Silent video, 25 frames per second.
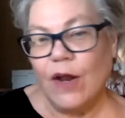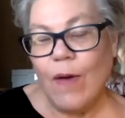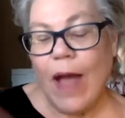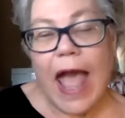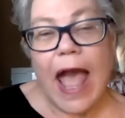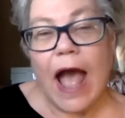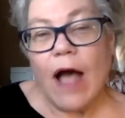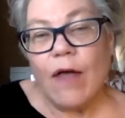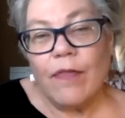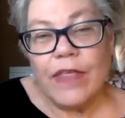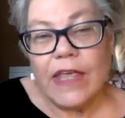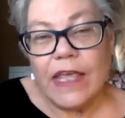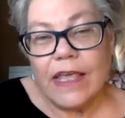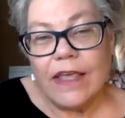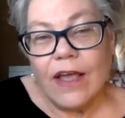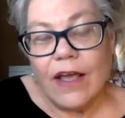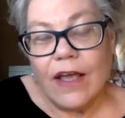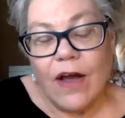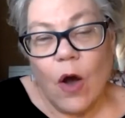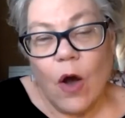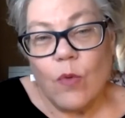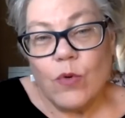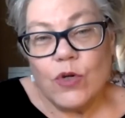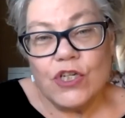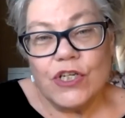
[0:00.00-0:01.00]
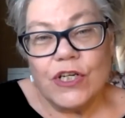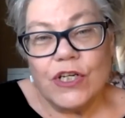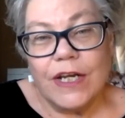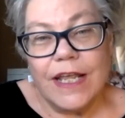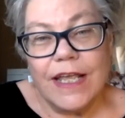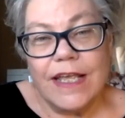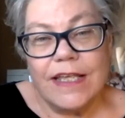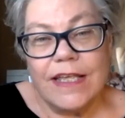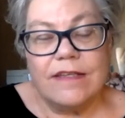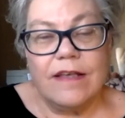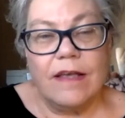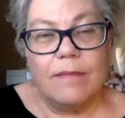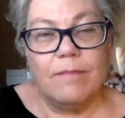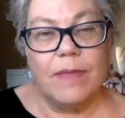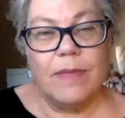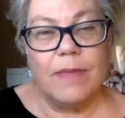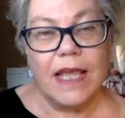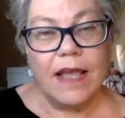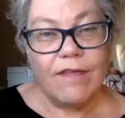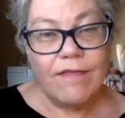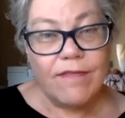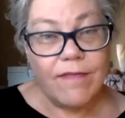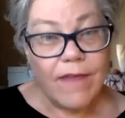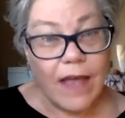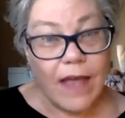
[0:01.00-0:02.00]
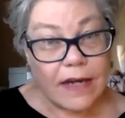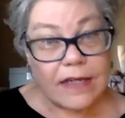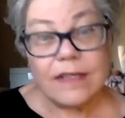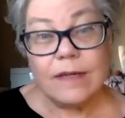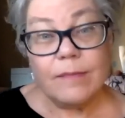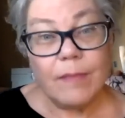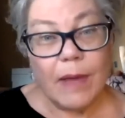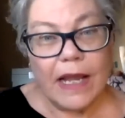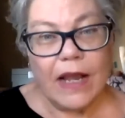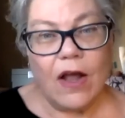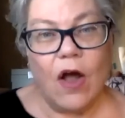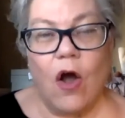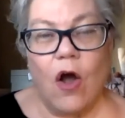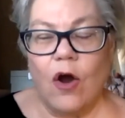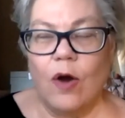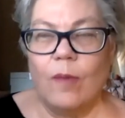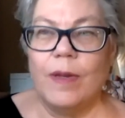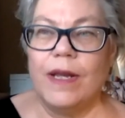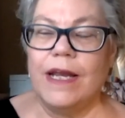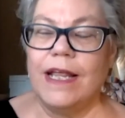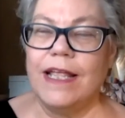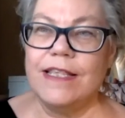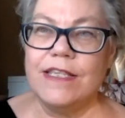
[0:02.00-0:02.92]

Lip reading: how the ocean is being affected by carbon.